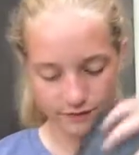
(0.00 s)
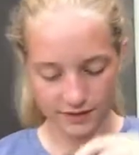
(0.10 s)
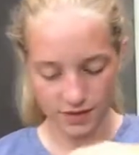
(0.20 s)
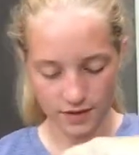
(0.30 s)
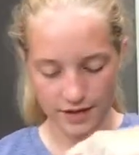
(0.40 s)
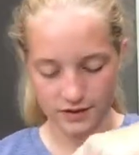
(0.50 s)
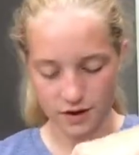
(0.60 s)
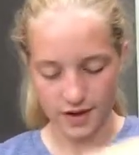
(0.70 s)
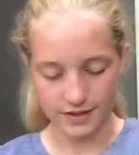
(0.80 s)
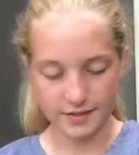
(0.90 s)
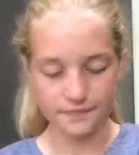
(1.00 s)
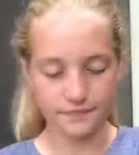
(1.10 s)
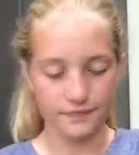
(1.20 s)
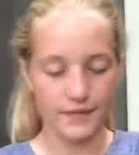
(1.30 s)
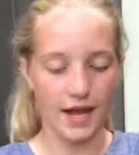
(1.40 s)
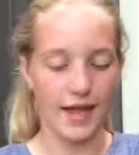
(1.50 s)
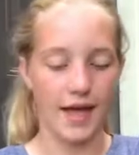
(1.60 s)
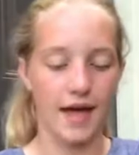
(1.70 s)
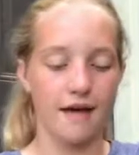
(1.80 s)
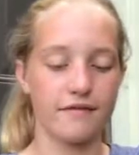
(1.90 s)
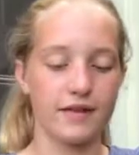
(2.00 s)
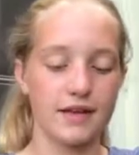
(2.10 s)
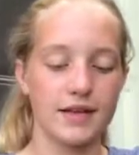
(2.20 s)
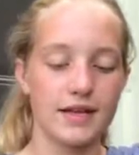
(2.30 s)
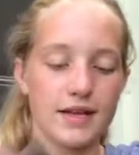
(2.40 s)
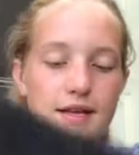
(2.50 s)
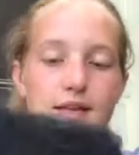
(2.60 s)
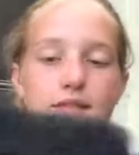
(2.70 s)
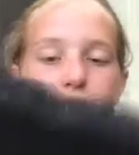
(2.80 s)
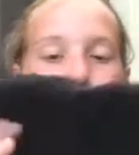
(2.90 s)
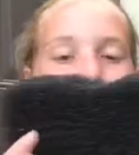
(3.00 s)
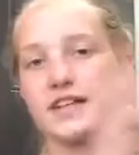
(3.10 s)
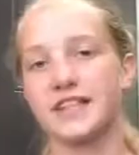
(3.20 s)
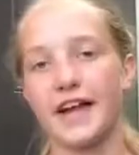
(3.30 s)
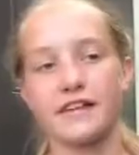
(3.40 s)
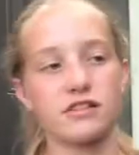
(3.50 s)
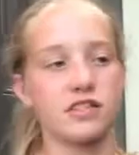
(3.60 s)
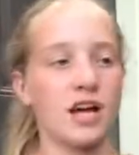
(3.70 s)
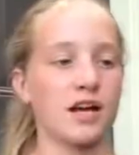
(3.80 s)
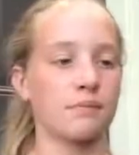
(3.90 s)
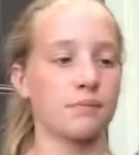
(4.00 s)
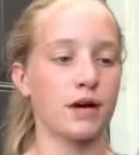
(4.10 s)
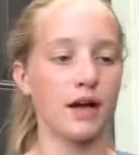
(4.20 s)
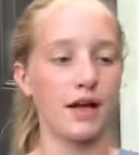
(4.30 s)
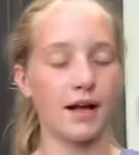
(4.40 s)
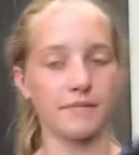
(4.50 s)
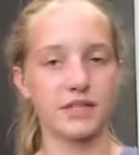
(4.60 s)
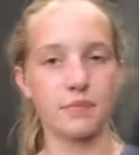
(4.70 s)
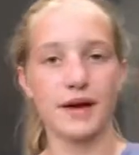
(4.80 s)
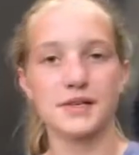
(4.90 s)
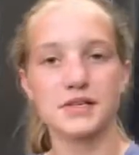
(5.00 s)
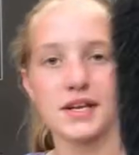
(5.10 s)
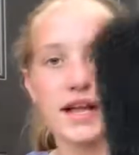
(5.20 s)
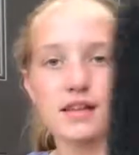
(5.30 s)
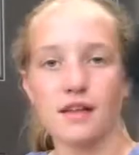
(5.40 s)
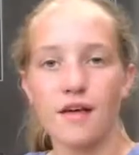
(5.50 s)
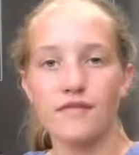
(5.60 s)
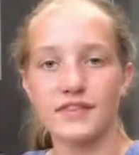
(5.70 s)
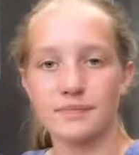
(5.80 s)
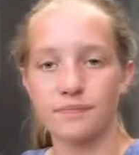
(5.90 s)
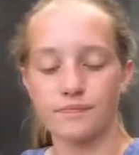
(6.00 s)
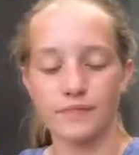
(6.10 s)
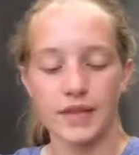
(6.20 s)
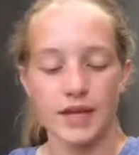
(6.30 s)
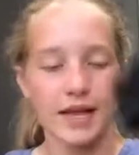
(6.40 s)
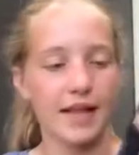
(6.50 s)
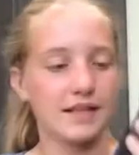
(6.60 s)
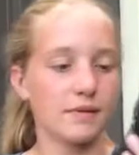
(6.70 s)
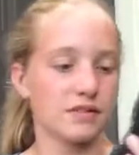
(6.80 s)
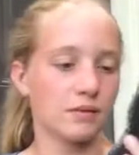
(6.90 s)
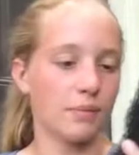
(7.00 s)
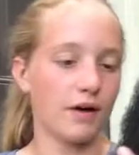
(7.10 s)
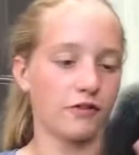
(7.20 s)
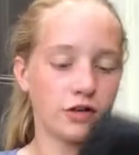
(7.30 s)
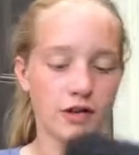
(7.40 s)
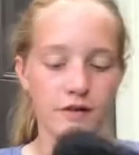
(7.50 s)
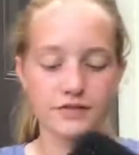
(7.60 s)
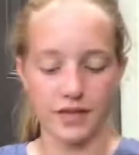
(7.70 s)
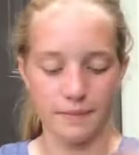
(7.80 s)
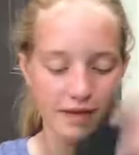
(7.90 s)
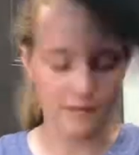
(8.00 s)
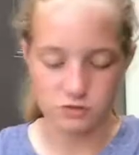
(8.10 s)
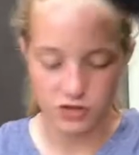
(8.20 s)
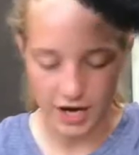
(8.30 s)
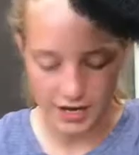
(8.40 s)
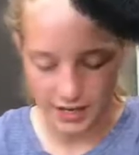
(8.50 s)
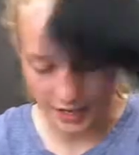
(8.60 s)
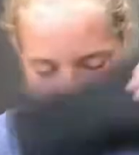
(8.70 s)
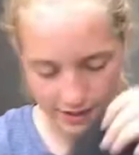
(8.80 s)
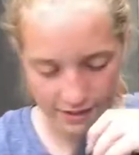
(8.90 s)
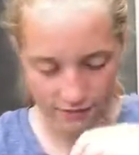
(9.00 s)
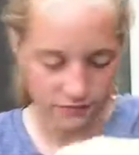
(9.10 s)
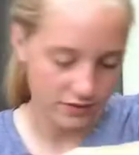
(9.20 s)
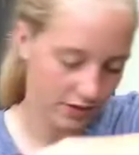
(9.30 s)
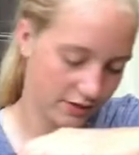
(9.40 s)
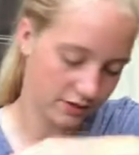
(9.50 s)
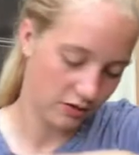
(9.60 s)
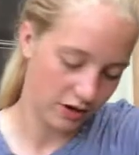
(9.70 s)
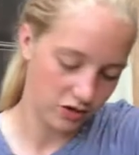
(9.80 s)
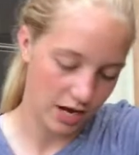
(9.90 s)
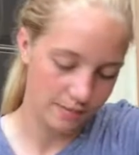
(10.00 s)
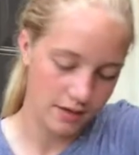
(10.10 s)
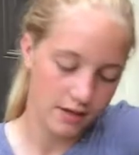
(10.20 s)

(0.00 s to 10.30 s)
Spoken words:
So that's awesome. I have this tiger's tongue sponge, and I love this. It's supposed to buff hooves and make them shiny, and it does a great job.